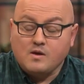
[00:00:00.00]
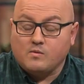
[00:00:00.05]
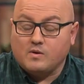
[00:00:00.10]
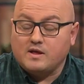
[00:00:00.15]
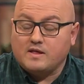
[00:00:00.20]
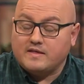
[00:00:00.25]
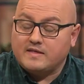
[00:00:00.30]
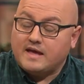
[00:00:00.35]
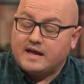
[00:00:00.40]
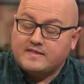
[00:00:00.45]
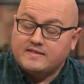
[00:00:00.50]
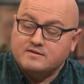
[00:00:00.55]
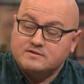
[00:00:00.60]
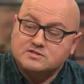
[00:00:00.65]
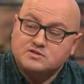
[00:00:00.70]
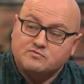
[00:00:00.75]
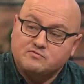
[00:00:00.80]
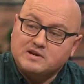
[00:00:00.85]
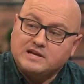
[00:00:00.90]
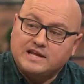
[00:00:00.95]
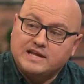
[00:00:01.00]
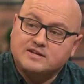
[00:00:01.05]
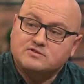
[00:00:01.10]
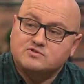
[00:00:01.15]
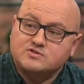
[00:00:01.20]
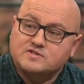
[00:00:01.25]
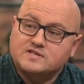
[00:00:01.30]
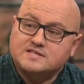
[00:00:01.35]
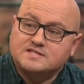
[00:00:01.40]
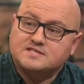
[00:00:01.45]
Well, and there is a really
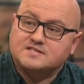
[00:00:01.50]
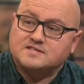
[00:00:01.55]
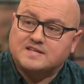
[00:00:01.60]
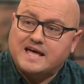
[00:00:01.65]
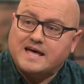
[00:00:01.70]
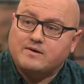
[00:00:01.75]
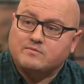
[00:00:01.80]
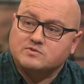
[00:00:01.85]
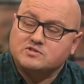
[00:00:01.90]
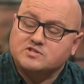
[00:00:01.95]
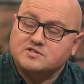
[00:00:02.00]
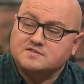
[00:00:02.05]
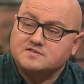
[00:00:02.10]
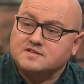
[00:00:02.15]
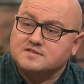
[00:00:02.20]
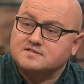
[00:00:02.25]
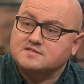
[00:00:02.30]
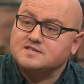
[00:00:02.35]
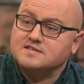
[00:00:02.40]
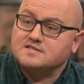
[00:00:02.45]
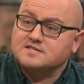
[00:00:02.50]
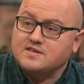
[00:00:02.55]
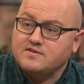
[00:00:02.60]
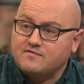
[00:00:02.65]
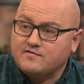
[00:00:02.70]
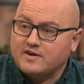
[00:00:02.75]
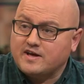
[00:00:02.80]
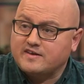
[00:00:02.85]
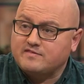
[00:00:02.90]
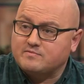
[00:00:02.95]
interesting stat, which is that
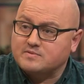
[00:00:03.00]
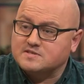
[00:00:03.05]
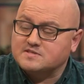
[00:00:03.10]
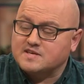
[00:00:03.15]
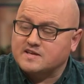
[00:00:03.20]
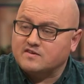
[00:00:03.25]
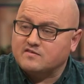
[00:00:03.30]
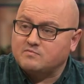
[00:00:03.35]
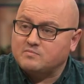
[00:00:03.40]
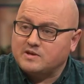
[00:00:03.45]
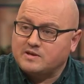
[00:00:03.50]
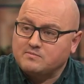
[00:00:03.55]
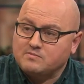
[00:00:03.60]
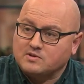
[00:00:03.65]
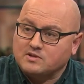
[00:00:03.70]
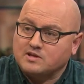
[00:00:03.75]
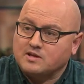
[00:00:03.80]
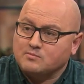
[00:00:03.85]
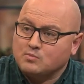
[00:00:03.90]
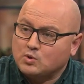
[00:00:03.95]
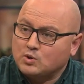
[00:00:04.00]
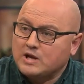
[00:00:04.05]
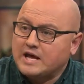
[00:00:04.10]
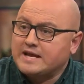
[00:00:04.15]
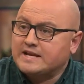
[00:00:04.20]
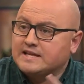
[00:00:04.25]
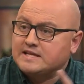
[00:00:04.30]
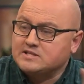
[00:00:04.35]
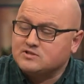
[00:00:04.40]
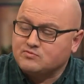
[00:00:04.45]
65% of people are more
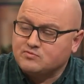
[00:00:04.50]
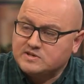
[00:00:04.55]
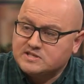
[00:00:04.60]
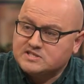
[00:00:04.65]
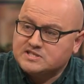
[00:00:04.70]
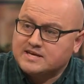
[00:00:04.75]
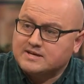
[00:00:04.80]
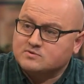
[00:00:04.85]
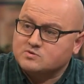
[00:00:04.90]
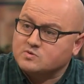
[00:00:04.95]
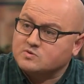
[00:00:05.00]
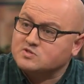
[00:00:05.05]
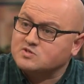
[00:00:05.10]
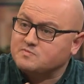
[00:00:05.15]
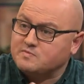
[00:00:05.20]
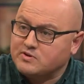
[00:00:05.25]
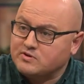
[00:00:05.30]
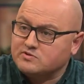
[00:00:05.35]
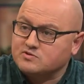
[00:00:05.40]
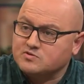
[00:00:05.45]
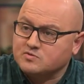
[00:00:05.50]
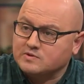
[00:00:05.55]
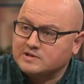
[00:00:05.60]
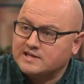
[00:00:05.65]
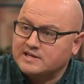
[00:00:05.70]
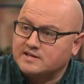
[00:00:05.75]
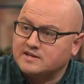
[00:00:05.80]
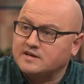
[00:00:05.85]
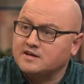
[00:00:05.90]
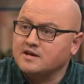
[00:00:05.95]
likely to reach out to a spiritual
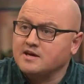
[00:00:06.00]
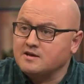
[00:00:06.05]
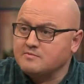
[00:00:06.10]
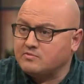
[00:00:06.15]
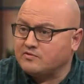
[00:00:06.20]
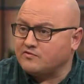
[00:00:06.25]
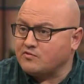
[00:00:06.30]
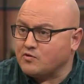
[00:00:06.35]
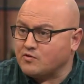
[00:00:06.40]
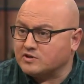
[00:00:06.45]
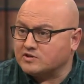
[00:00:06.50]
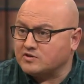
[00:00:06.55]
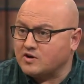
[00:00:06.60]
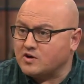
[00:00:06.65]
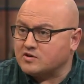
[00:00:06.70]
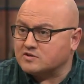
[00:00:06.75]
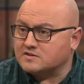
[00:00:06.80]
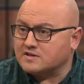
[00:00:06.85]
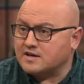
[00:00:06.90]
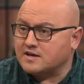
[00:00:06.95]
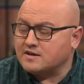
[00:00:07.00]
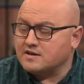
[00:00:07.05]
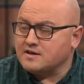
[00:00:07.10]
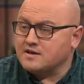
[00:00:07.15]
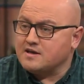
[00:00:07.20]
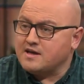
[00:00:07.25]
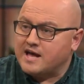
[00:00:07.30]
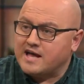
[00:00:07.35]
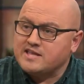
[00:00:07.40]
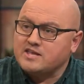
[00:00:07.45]
leader before a doctor,
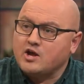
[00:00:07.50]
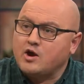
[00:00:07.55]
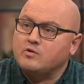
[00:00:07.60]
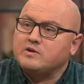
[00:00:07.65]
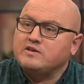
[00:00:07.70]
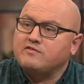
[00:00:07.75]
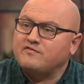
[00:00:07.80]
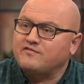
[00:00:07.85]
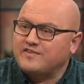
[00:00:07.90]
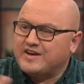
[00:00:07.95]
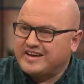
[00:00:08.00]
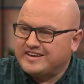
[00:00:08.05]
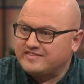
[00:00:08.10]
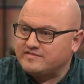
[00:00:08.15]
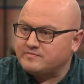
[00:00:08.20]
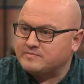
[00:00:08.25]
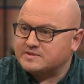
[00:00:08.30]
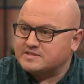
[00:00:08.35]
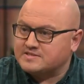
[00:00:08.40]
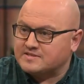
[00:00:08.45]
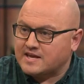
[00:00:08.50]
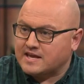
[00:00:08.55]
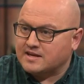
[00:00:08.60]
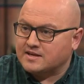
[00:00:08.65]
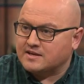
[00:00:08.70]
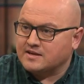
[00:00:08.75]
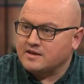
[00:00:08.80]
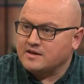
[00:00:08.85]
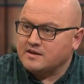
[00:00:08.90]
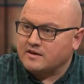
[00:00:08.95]
and yet only
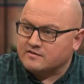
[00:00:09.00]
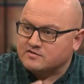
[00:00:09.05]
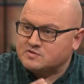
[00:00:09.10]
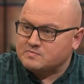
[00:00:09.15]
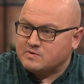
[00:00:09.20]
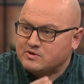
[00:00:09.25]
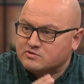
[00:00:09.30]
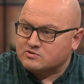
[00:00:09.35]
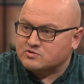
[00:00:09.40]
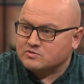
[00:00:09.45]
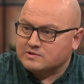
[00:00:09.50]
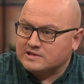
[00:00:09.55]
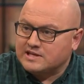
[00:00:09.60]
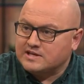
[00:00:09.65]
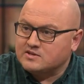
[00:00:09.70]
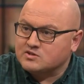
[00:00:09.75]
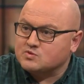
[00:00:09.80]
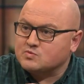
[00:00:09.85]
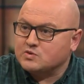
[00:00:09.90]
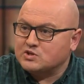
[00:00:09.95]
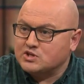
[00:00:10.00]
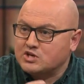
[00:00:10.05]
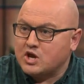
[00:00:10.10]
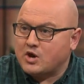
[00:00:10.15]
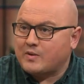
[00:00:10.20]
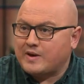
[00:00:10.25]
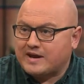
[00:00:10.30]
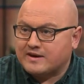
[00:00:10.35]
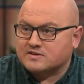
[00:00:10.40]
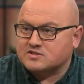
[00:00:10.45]
5% of spiritual leaders would
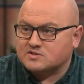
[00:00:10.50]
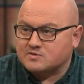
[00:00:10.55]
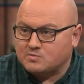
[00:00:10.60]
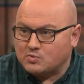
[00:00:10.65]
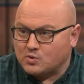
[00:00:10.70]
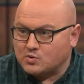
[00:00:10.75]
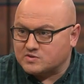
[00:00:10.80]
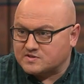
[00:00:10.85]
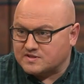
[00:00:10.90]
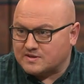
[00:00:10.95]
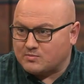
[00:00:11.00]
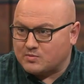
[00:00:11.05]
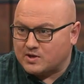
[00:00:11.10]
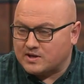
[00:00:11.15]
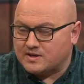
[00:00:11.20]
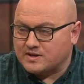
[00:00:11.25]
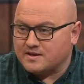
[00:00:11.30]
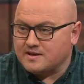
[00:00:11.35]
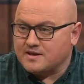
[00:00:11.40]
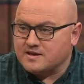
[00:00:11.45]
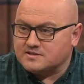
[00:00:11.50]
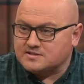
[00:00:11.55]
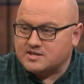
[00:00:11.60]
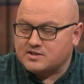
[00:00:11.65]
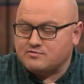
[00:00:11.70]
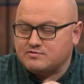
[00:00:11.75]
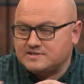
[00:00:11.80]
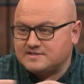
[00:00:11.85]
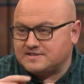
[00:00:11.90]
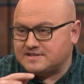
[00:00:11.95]
know how to support someone. So
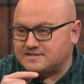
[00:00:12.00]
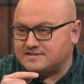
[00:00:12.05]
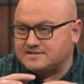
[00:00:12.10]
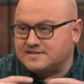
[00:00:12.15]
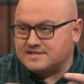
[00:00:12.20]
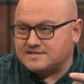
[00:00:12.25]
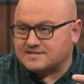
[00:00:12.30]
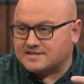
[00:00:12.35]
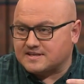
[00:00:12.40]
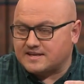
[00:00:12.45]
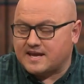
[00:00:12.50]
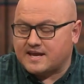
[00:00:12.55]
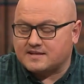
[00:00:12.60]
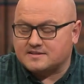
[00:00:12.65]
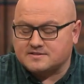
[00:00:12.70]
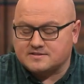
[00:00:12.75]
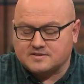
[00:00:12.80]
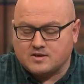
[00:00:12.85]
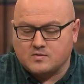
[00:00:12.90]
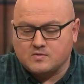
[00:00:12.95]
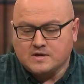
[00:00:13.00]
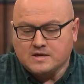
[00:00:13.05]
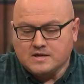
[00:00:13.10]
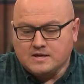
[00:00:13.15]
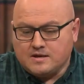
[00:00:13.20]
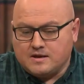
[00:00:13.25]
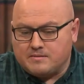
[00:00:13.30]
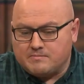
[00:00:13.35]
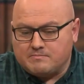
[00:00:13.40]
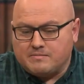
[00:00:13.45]
there is this disconnect. So
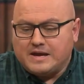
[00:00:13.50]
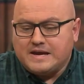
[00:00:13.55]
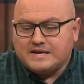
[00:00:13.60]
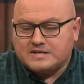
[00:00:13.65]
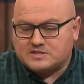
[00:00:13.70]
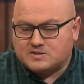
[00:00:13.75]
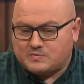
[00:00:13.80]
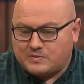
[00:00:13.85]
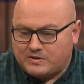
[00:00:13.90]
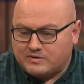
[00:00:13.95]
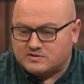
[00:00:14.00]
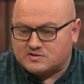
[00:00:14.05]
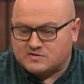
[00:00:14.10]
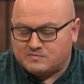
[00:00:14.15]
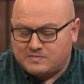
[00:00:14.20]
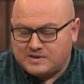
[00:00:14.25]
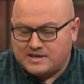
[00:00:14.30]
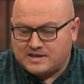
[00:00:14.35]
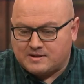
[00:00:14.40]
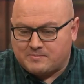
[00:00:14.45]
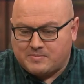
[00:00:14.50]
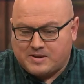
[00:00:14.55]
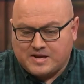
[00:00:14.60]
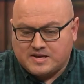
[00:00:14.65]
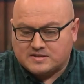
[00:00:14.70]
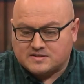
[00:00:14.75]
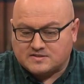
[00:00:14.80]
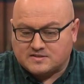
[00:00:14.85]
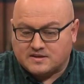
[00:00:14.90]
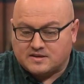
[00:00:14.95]
my experience of being a
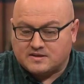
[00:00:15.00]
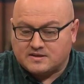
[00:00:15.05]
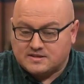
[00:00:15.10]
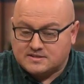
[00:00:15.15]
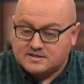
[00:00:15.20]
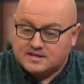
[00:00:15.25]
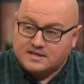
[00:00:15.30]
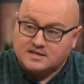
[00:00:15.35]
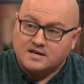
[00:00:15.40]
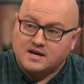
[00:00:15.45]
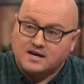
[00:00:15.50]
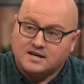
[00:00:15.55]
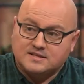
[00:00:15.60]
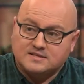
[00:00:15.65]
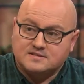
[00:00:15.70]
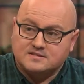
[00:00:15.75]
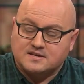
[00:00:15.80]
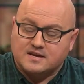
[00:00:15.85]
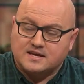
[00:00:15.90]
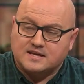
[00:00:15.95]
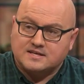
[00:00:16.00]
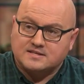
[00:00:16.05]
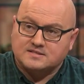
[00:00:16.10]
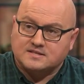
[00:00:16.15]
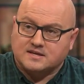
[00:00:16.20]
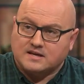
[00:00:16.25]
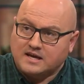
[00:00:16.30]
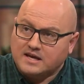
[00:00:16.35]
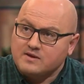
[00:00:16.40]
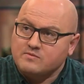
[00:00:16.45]
pastor in hindsight is
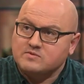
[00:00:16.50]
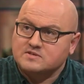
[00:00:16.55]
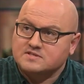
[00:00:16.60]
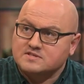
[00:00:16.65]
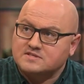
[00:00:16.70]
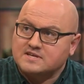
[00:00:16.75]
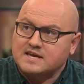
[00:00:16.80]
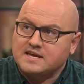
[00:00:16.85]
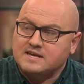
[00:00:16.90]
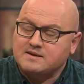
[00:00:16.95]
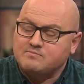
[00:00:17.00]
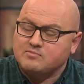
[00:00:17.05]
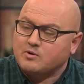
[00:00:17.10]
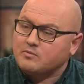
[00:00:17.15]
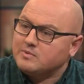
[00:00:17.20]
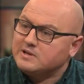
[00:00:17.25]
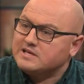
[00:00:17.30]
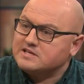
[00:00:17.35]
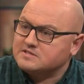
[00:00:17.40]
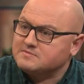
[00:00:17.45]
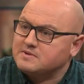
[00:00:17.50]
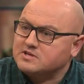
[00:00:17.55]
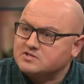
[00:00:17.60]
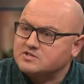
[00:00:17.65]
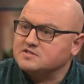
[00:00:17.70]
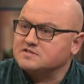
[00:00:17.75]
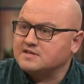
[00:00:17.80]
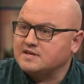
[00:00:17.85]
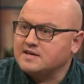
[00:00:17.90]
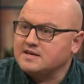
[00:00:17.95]
that I would say probably as
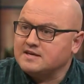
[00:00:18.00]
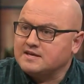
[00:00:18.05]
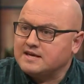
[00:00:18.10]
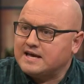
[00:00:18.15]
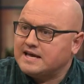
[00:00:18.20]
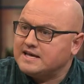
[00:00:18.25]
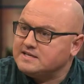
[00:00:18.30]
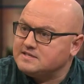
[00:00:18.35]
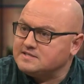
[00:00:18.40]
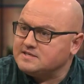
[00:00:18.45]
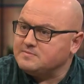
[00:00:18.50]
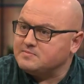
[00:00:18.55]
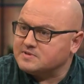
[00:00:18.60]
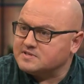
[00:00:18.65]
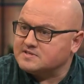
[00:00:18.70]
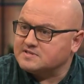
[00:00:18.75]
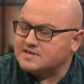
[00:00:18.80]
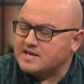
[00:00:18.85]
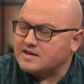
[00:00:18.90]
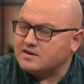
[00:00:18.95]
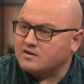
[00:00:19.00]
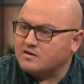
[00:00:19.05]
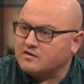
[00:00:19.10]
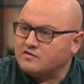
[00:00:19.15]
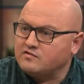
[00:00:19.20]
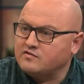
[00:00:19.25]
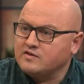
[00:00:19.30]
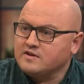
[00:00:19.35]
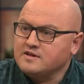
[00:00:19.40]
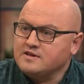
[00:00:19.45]
much as 80%
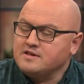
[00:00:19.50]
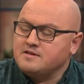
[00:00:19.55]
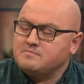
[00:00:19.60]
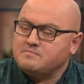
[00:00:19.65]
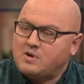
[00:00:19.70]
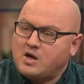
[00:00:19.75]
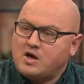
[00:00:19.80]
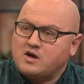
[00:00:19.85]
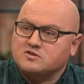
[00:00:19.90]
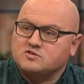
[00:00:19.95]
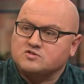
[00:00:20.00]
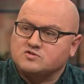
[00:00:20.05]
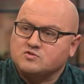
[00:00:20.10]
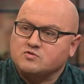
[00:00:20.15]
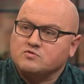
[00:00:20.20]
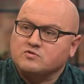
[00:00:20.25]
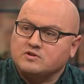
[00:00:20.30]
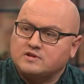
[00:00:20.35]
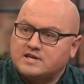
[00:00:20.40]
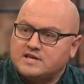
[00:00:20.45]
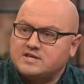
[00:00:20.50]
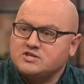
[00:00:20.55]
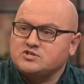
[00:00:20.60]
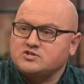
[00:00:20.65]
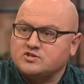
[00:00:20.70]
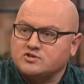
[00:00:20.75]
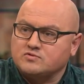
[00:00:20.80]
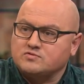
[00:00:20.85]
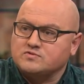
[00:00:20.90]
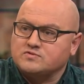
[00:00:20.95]
of pastoral
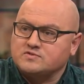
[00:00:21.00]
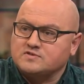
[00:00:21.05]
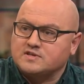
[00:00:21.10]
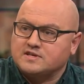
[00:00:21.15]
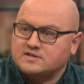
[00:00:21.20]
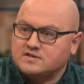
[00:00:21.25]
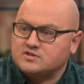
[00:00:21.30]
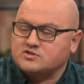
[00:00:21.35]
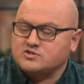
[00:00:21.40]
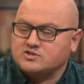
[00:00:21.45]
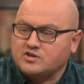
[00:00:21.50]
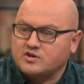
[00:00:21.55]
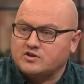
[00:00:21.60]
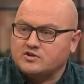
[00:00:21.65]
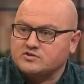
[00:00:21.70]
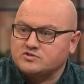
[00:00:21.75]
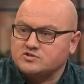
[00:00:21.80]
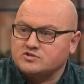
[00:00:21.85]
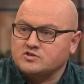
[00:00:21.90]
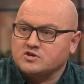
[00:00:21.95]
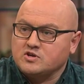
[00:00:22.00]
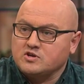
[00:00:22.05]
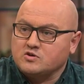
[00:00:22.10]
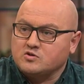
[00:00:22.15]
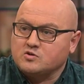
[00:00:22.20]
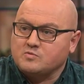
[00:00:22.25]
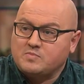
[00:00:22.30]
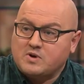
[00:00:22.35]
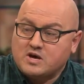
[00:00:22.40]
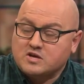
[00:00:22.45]
issues in the church
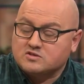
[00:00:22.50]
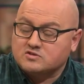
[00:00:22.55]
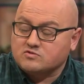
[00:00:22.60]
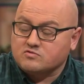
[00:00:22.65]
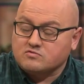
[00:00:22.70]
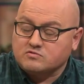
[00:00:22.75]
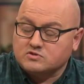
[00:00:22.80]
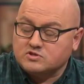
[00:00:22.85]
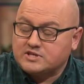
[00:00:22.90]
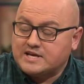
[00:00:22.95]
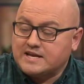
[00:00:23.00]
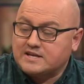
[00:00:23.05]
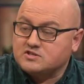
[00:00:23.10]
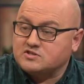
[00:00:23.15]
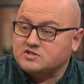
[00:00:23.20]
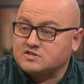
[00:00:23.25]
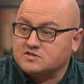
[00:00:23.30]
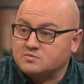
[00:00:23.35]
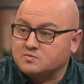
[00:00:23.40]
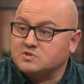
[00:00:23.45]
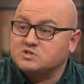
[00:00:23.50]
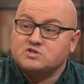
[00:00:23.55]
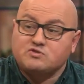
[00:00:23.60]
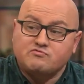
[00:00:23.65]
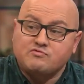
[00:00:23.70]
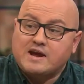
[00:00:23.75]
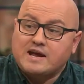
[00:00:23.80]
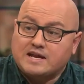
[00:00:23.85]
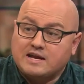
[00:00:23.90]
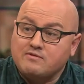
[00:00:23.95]
or pastoral challenges were
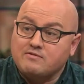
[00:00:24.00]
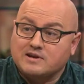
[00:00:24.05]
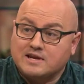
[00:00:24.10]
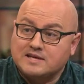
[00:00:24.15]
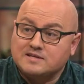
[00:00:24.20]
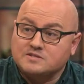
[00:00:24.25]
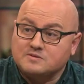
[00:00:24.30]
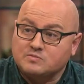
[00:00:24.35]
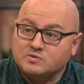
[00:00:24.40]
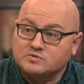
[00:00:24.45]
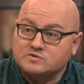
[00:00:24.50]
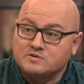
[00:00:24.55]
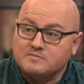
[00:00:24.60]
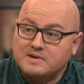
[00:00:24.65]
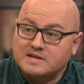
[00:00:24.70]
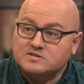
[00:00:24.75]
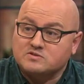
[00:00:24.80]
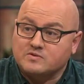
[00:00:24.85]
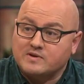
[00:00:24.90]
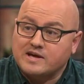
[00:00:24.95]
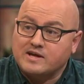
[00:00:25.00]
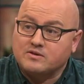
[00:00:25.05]
directly relatable to mental